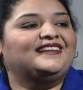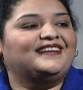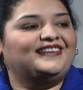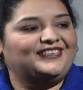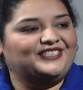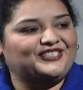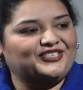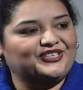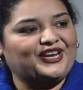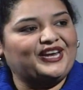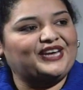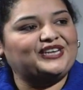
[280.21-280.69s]

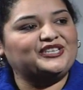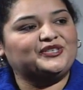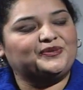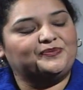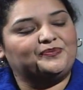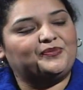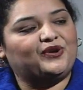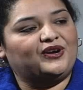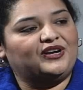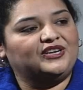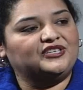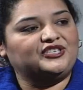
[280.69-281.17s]
Education
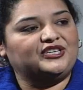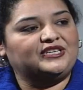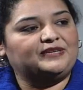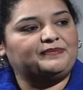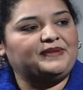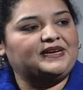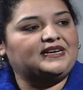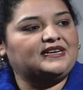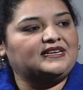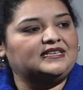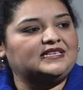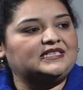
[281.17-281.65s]
Project
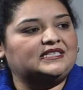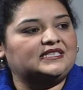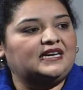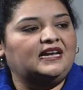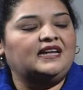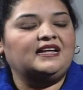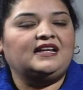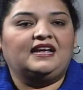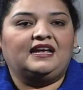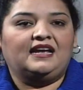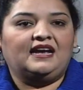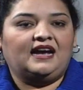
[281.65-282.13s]
because
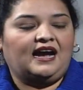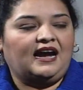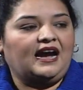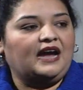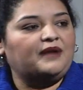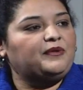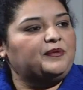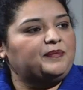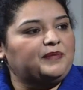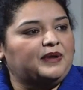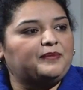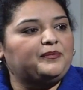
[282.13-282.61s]
I
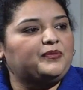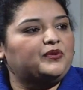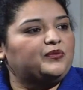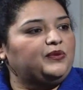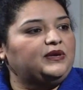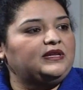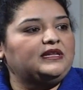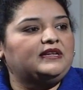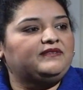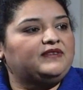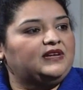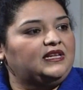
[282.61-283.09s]
remember
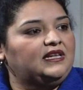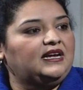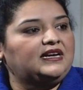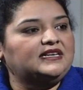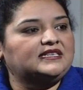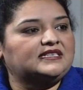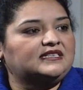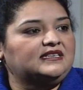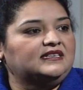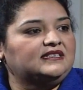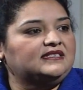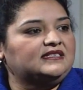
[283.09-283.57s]
Willie
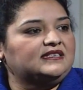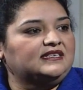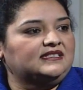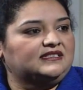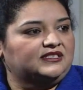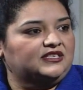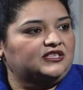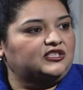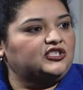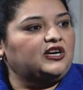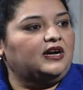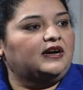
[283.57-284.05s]
Velasquez as
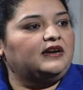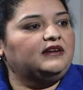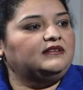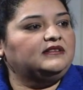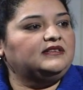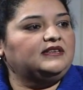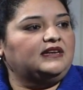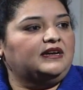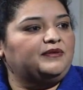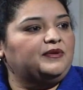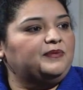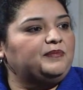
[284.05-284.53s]
a
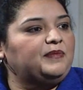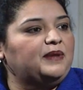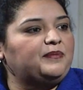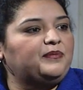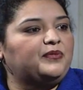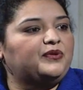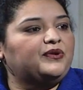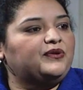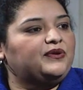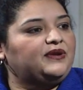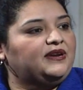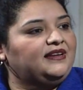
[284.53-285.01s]
child. I
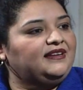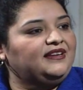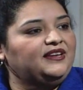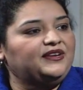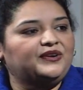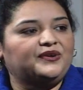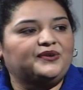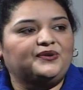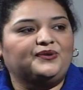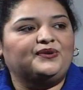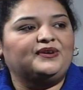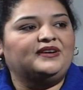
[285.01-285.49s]
remember,
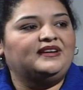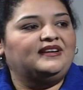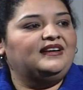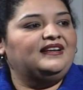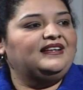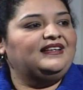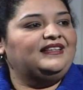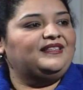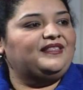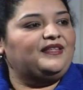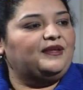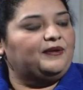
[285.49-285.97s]

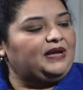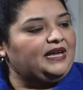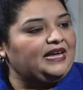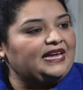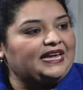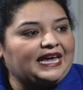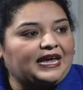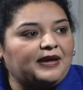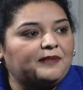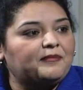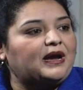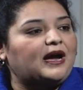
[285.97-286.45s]

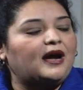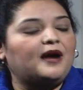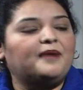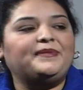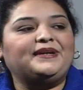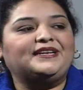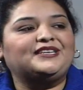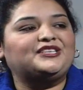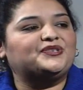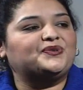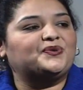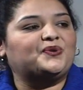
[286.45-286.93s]
him
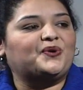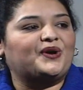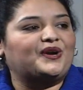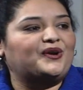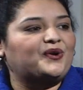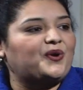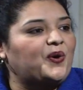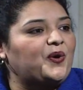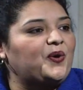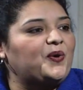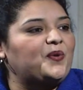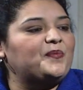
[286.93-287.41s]
coming to our
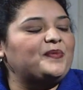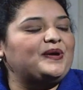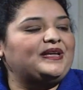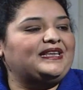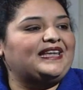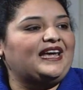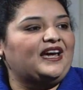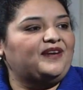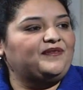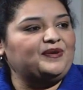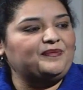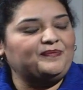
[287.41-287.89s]
home and
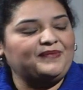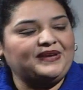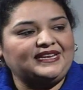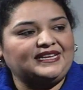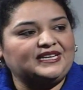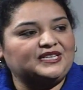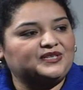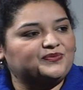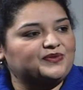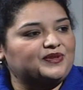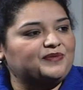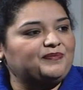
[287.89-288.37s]
having
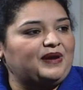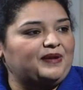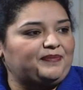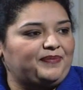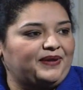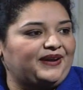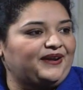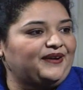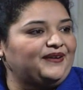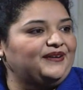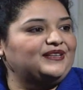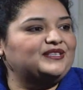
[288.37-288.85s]
meetings with my
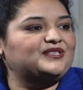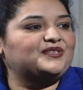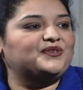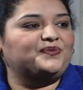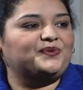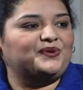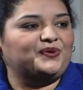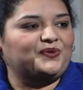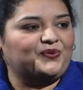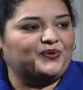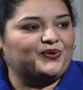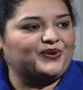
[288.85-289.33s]
parents who
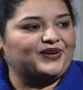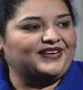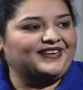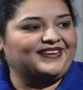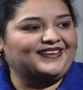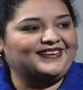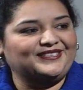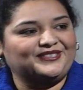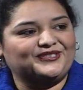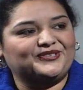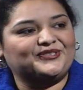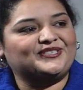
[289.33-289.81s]
were
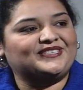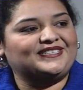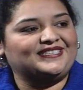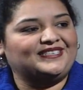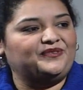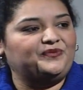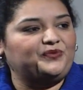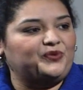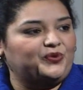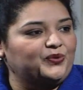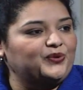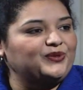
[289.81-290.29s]
organizers
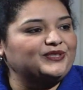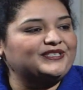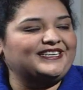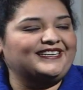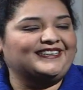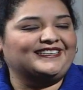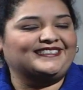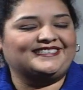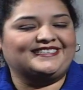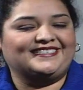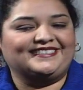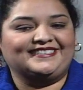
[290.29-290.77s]
in rural
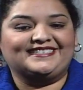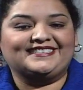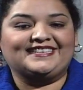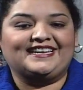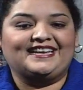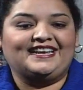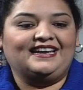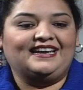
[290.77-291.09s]
Texas.